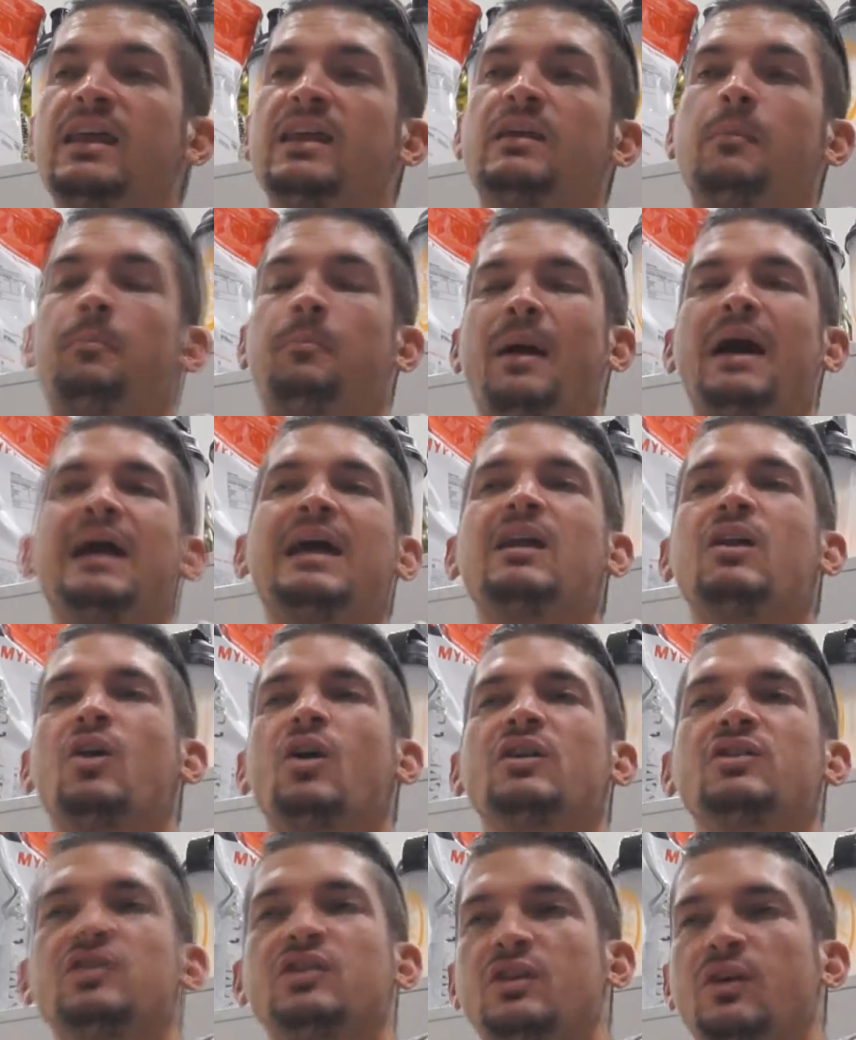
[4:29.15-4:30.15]
The
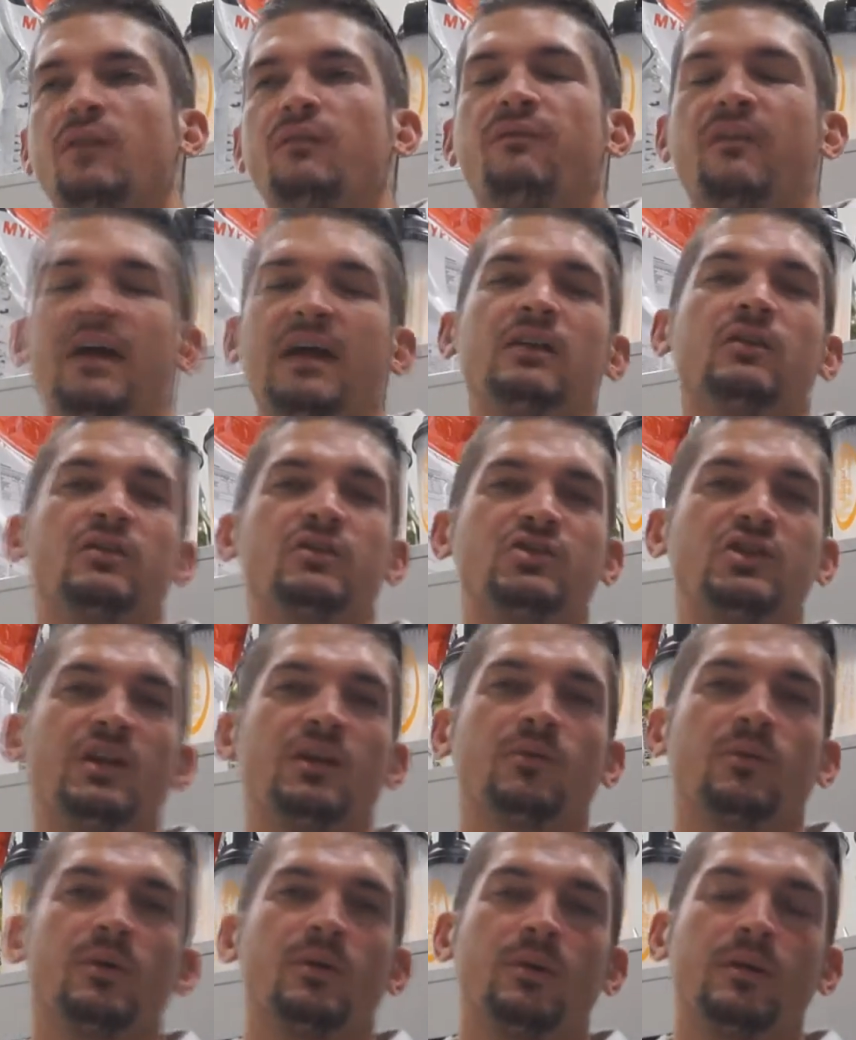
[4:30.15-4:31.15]
biological value in
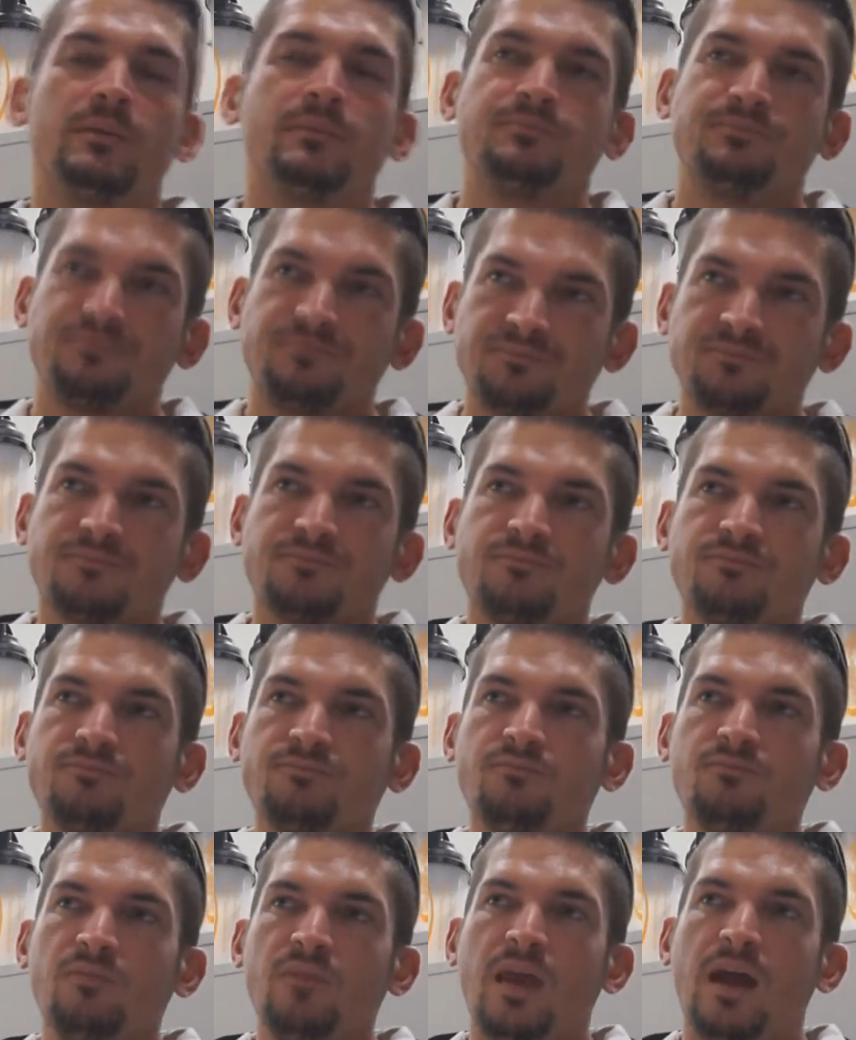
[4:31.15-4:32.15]
general,
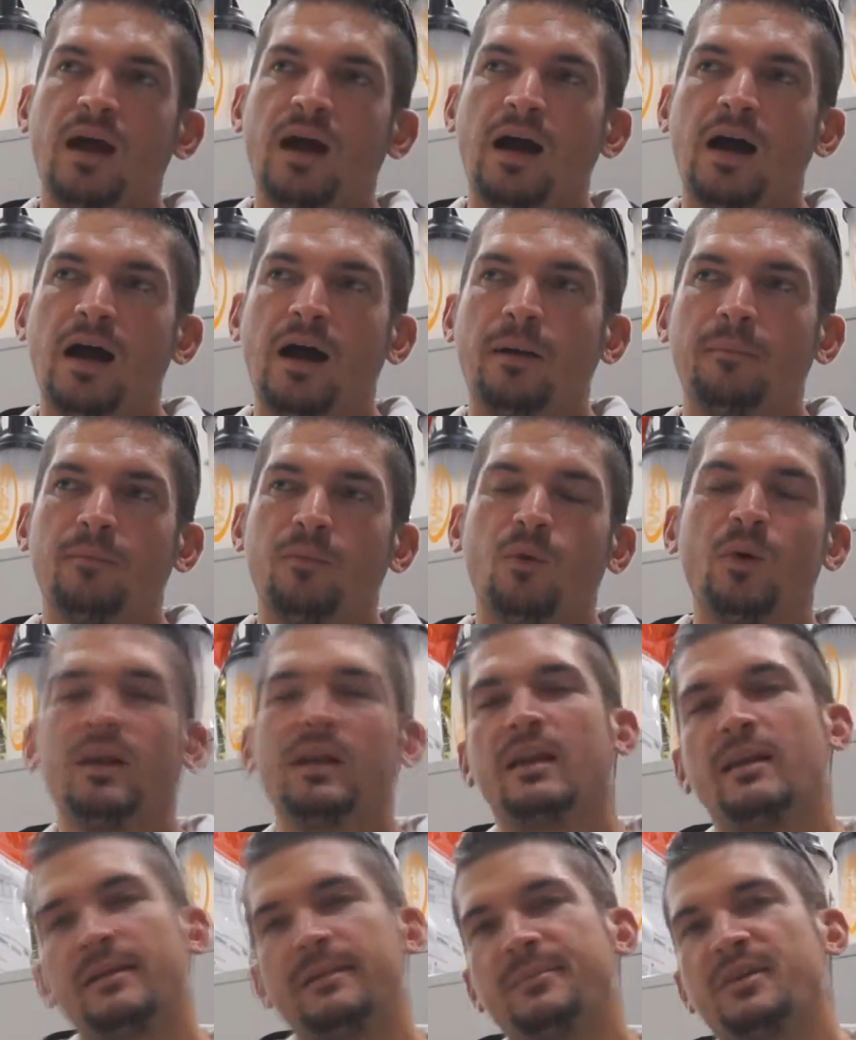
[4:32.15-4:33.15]

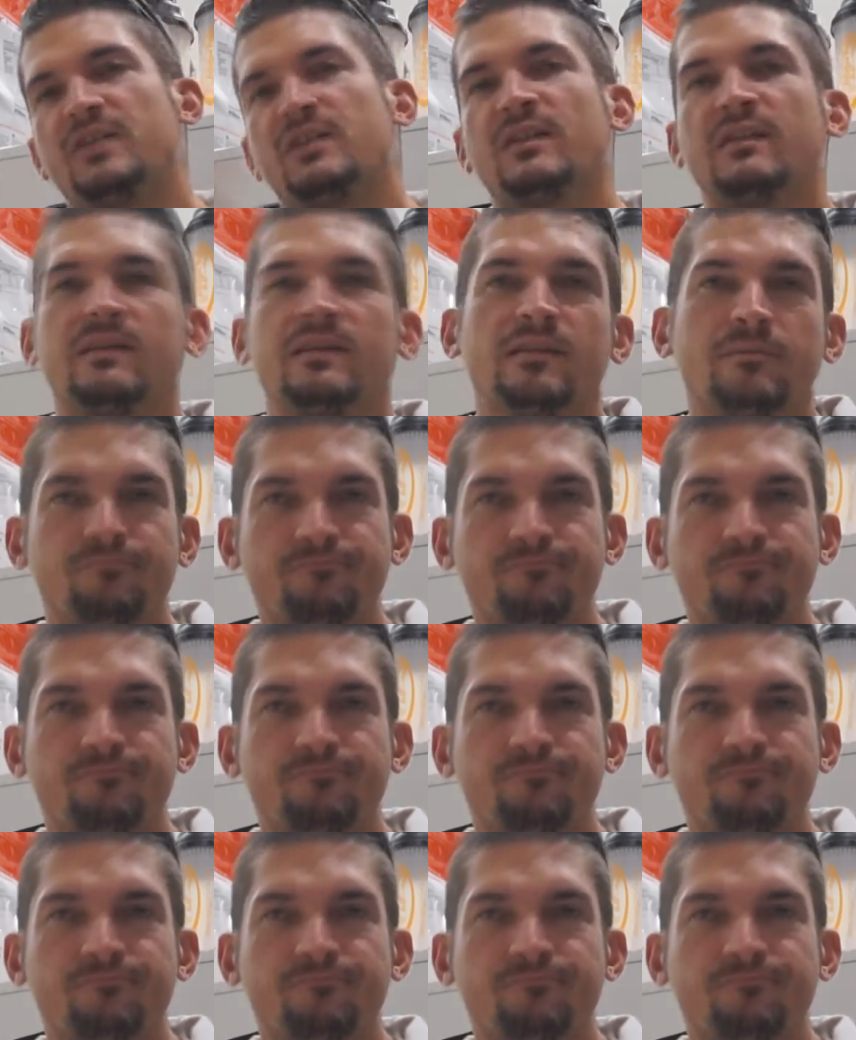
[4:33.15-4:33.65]
well, let me just